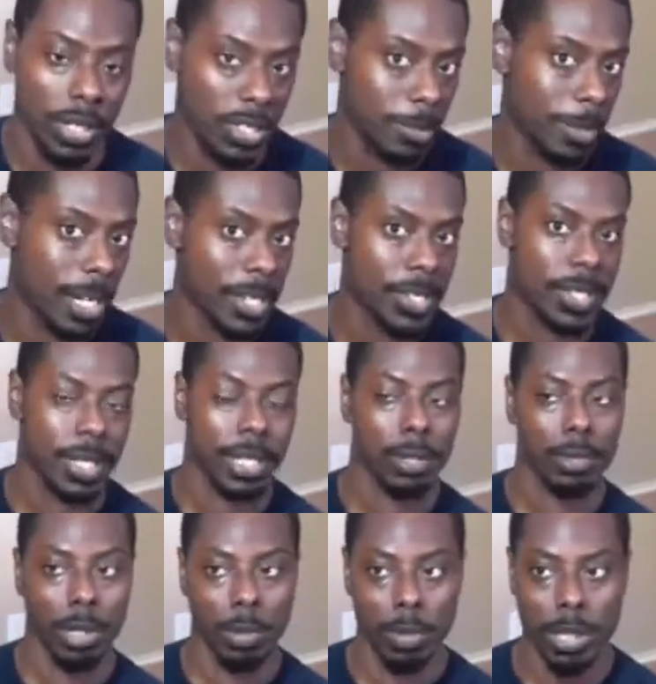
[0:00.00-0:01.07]
customized
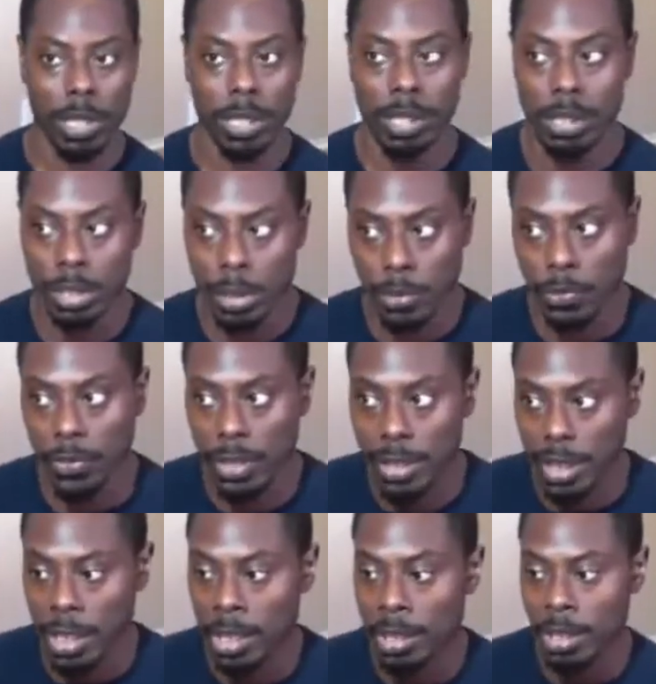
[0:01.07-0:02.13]
thing where we,
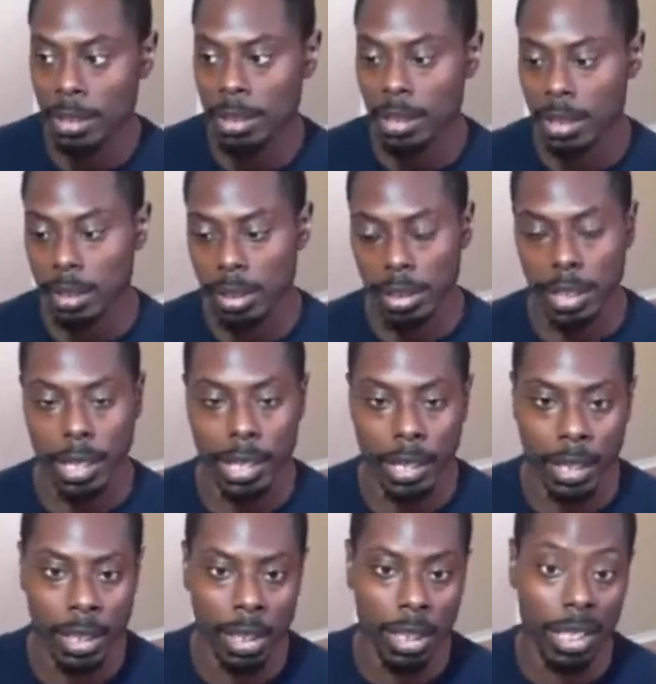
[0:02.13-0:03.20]
sit down and look
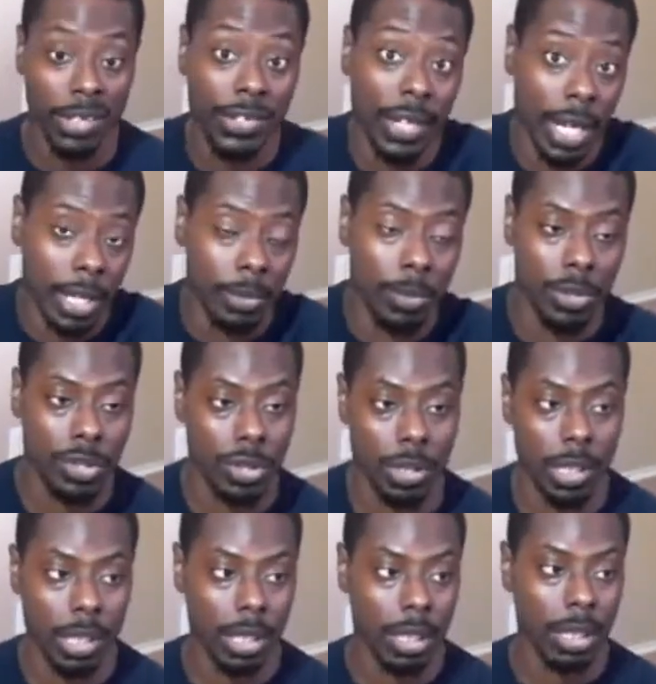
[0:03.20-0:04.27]
at exactly what
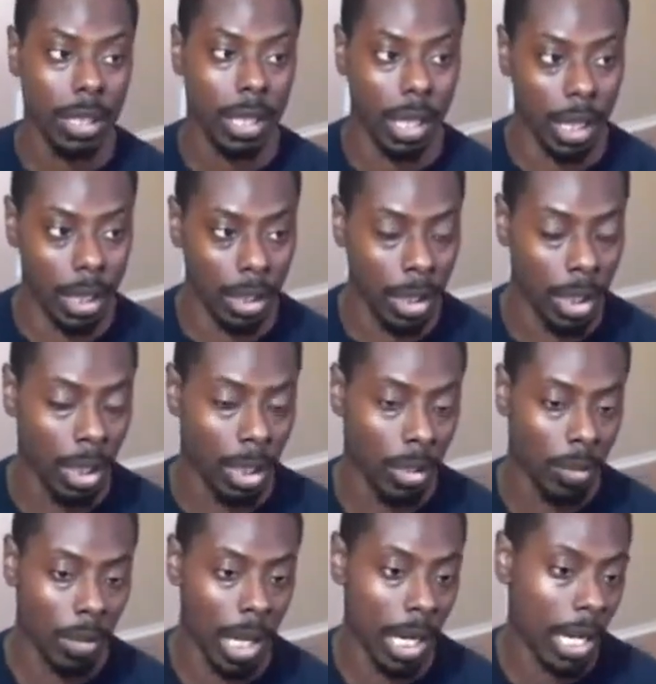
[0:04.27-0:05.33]
you're eating, and
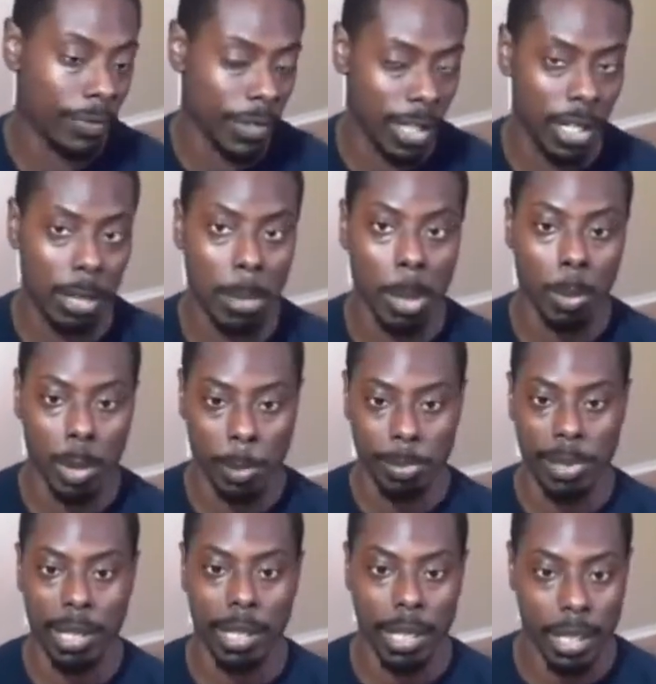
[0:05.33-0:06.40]
I have to come up with
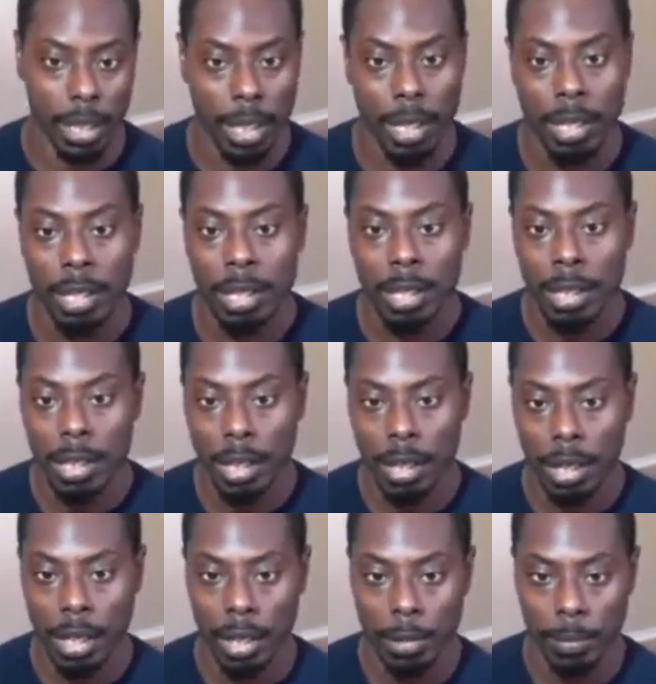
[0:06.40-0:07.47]
a plan
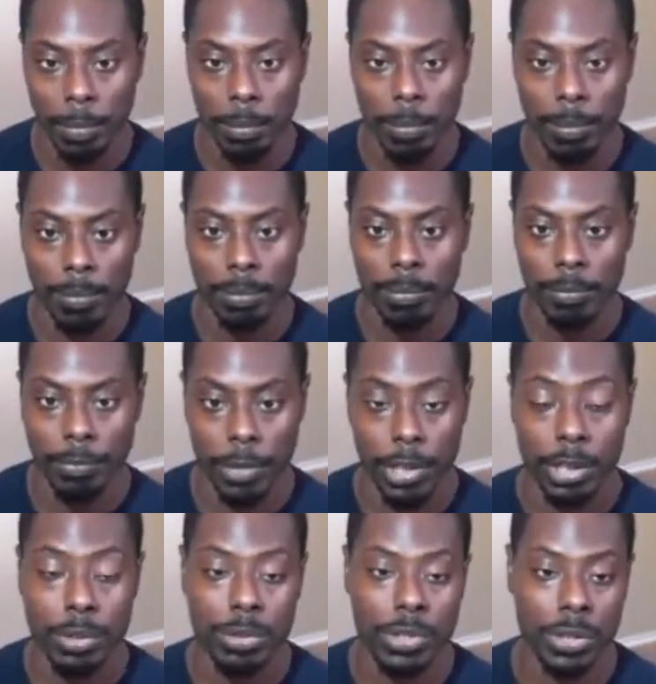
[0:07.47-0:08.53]
for
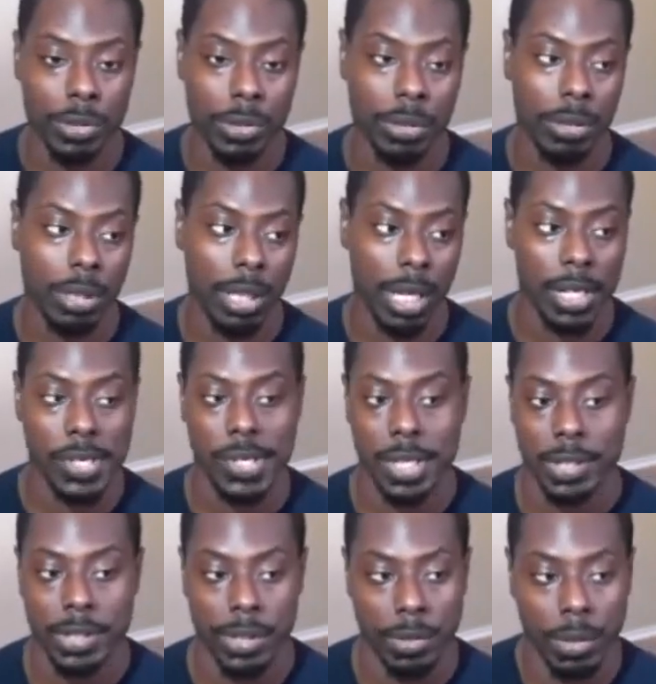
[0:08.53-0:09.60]
you to kind of
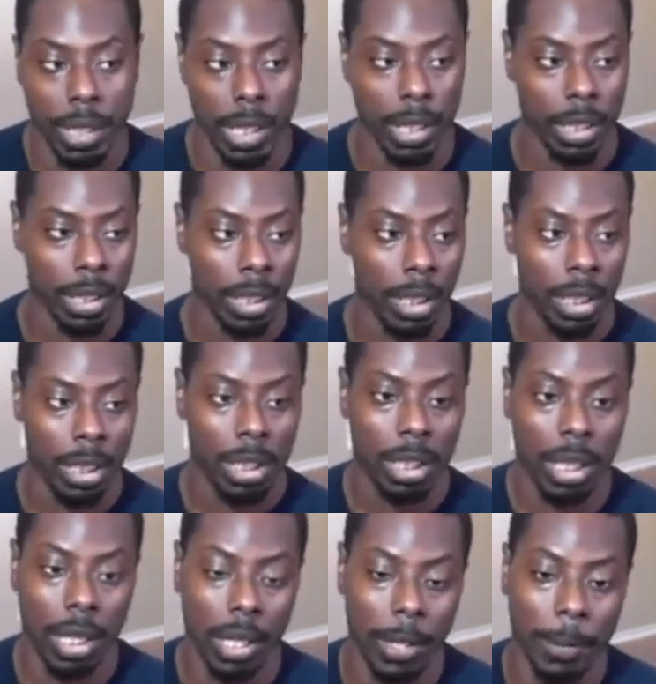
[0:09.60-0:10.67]
stick to. And,
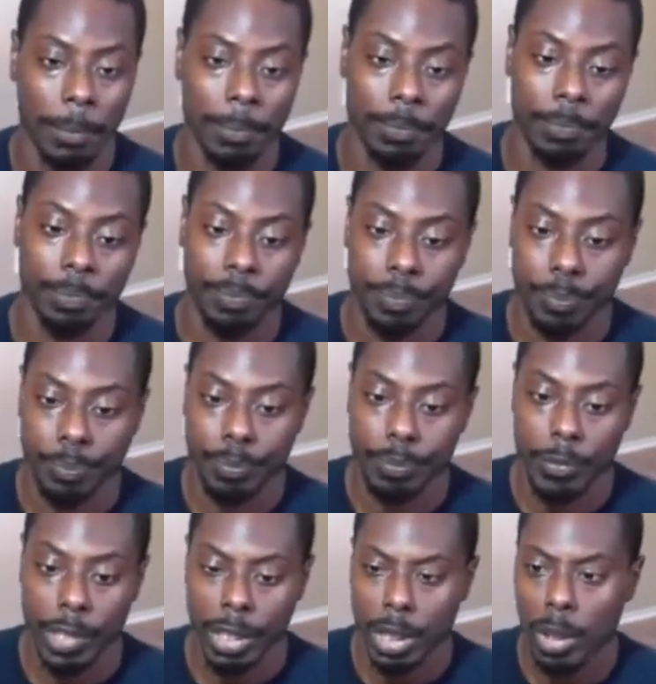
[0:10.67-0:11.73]

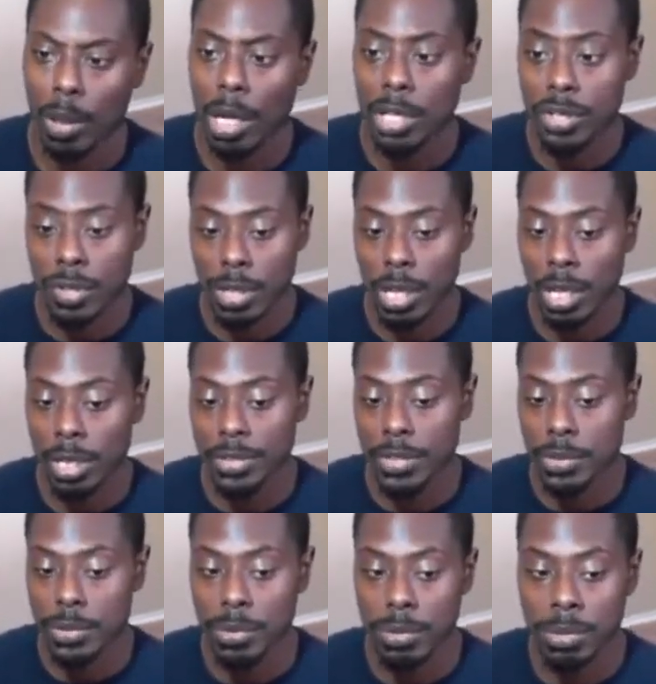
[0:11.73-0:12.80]
I tried
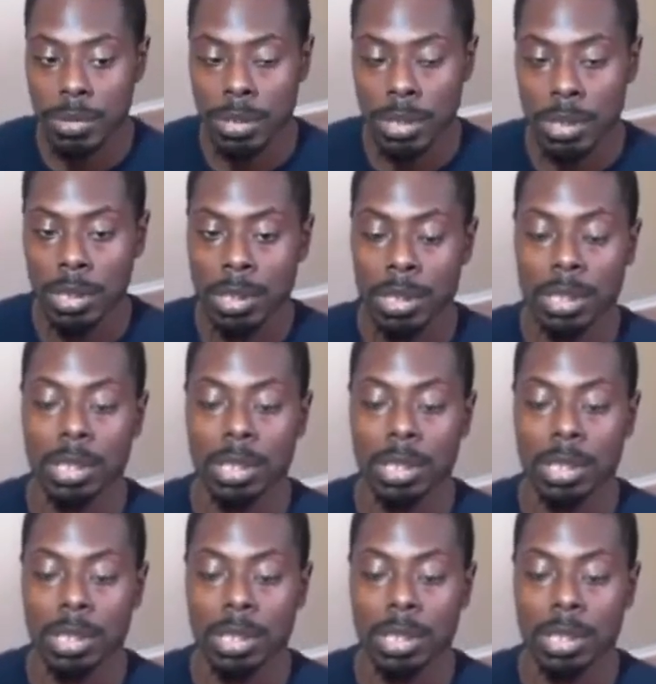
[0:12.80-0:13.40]
to